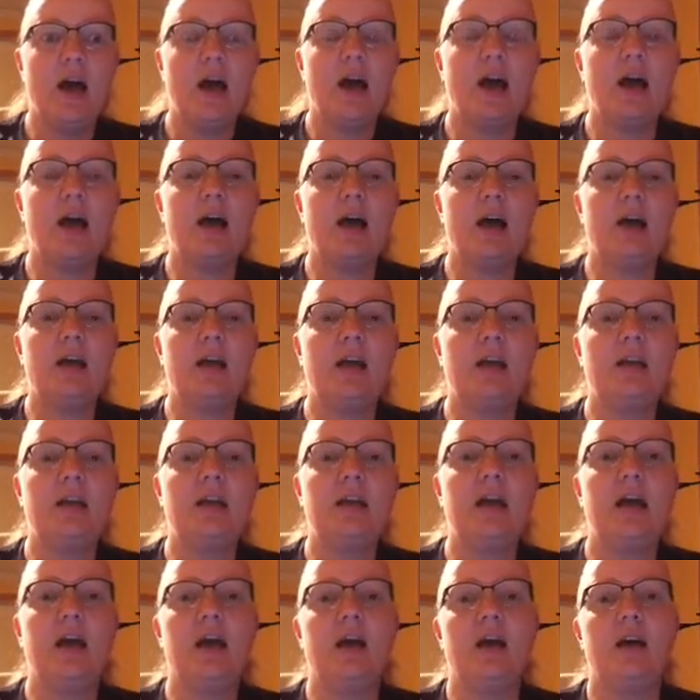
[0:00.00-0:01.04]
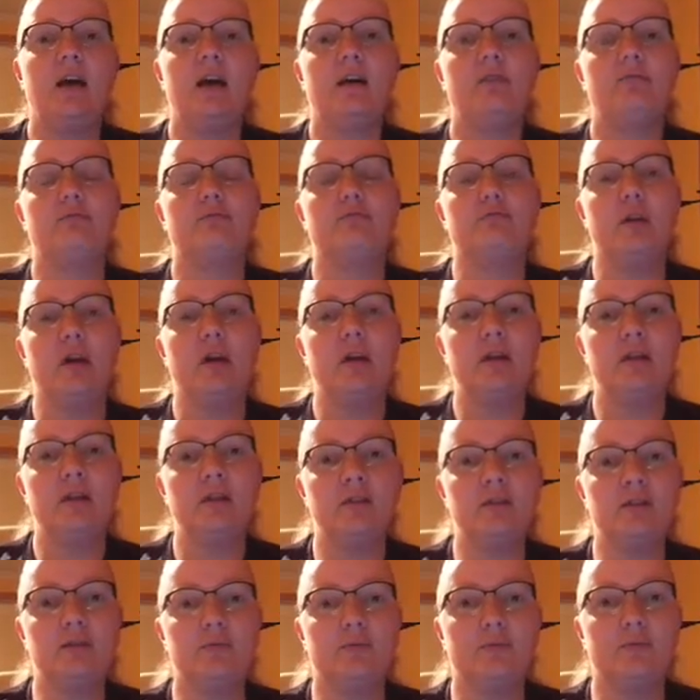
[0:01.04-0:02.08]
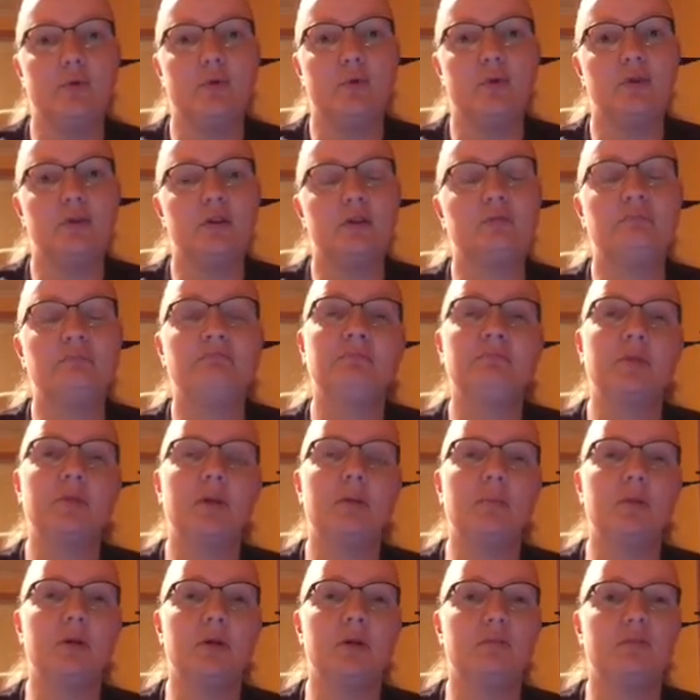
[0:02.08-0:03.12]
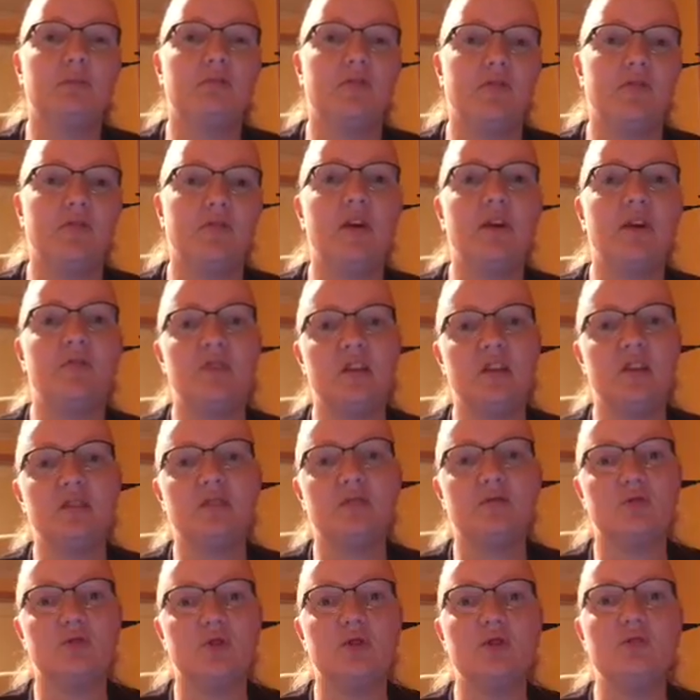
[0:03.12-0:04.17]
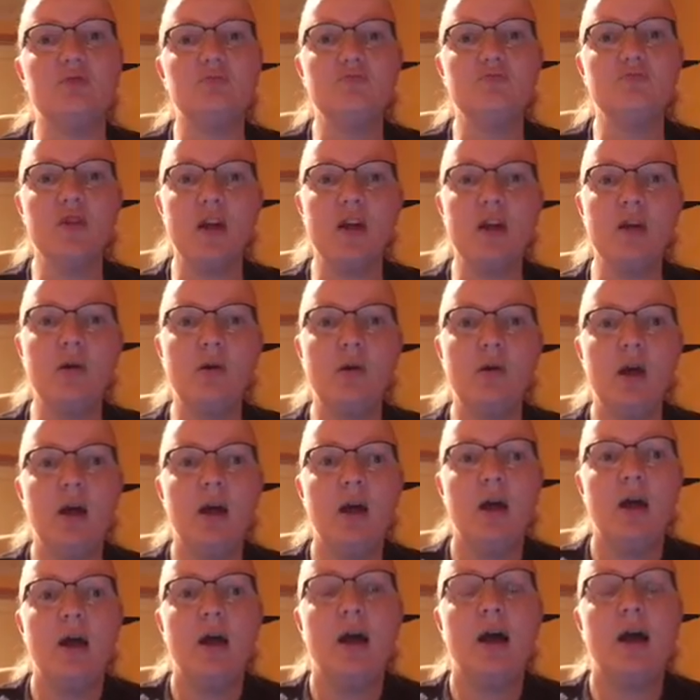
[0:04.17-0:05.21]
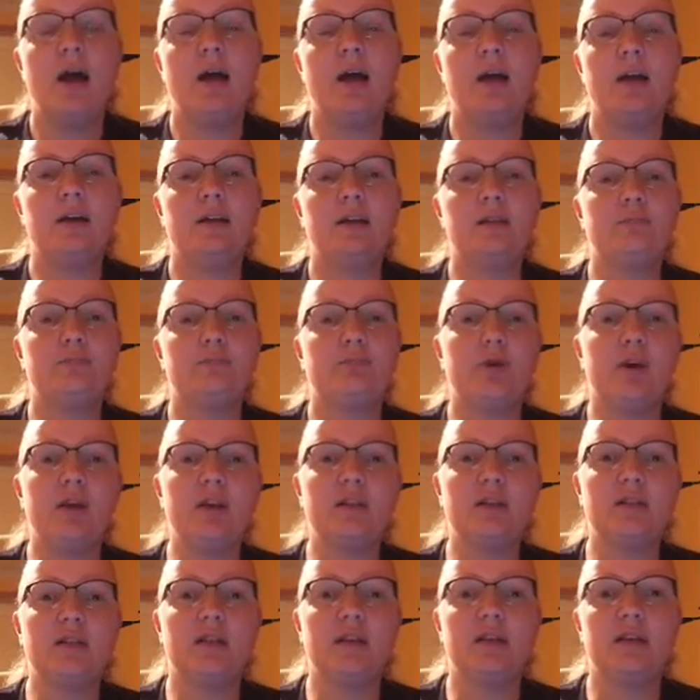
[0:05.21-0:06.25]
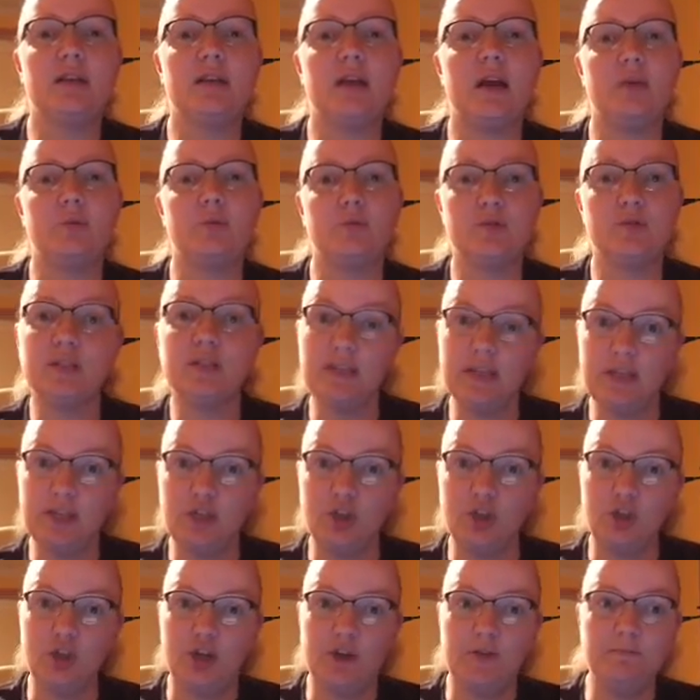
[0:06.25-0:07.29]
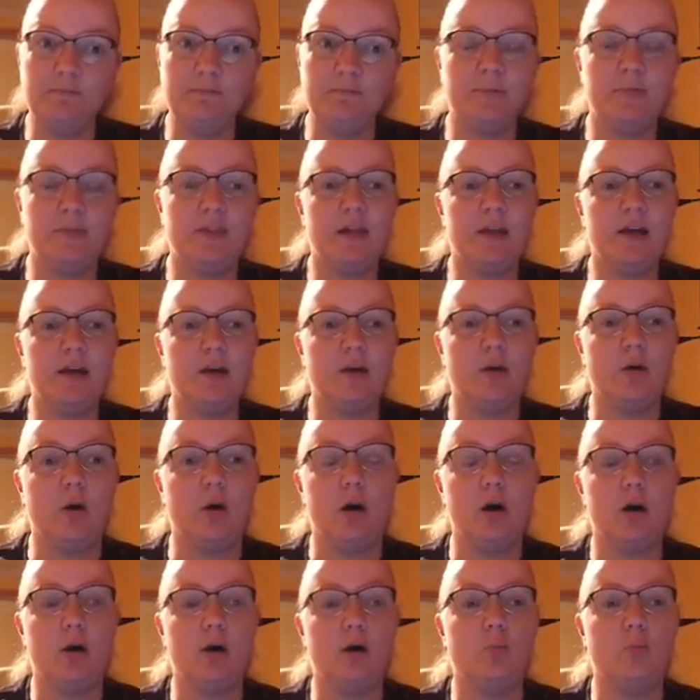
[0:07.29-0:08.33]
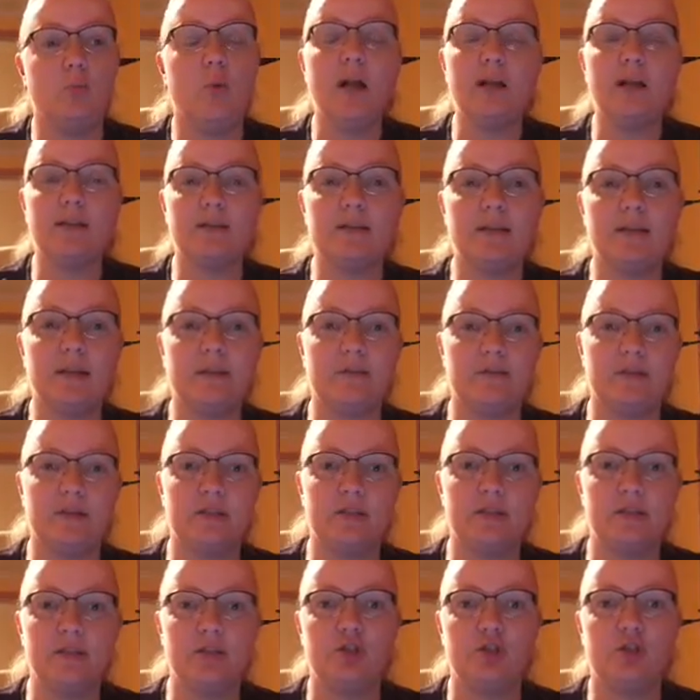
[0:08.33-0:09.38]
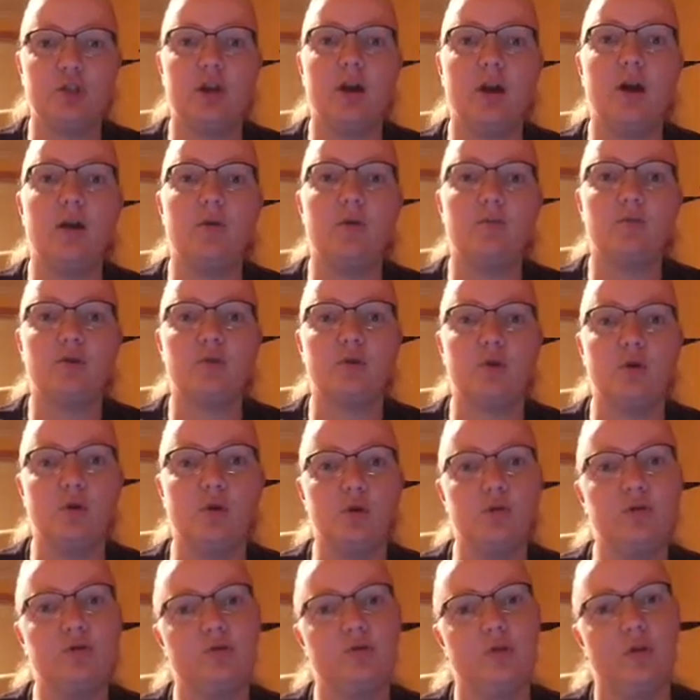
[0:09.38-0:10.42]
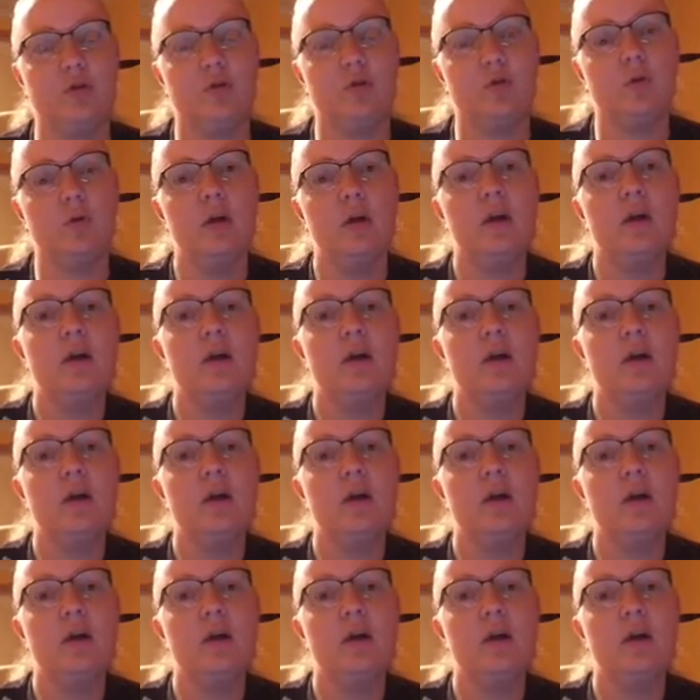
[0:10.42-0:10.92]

I have run this for coming up for 5 years or so now. And prior to that, I was a teacher. Now, whilst I was a teacher, I was also,